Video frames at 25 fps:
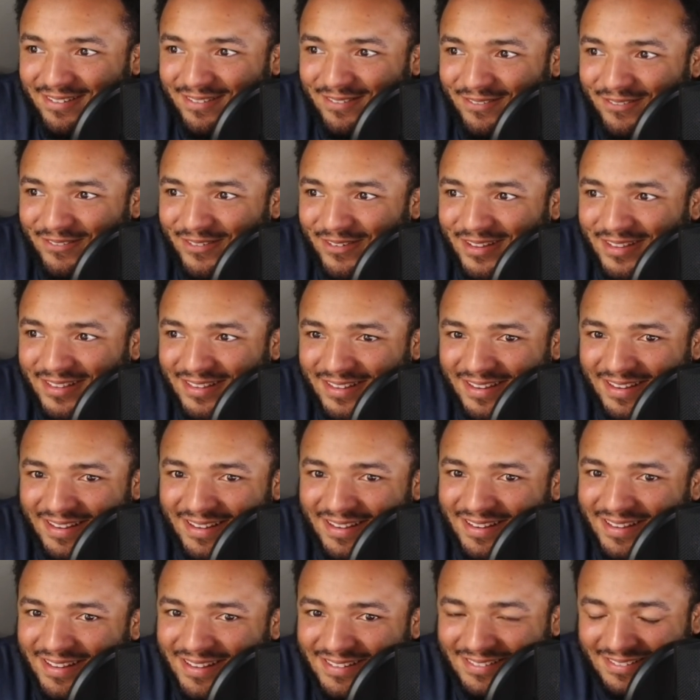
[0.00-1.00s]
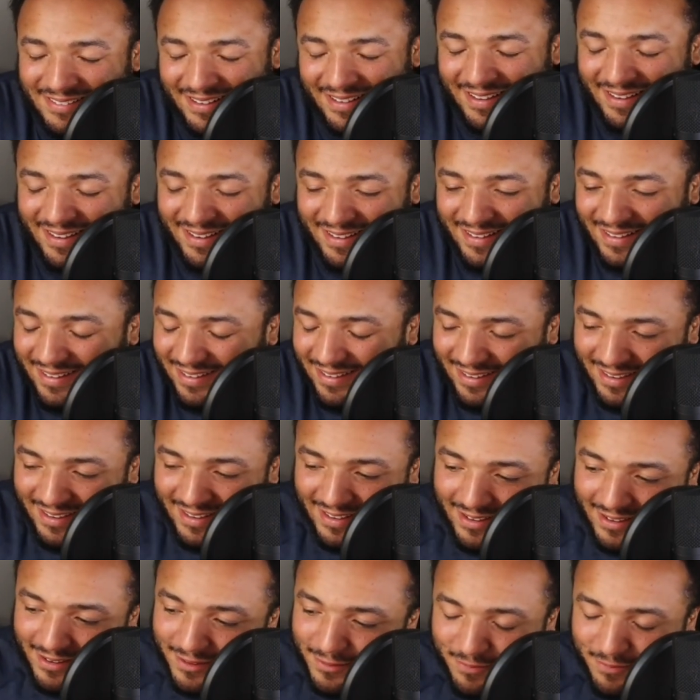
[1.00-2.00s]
Really is like, yeah,